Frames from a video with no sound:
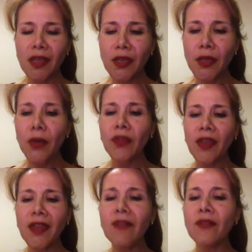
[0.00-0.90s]
know
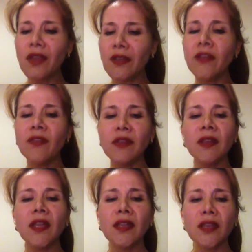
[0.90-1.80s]
that every activity
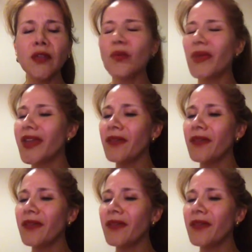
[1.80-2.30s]
that they do,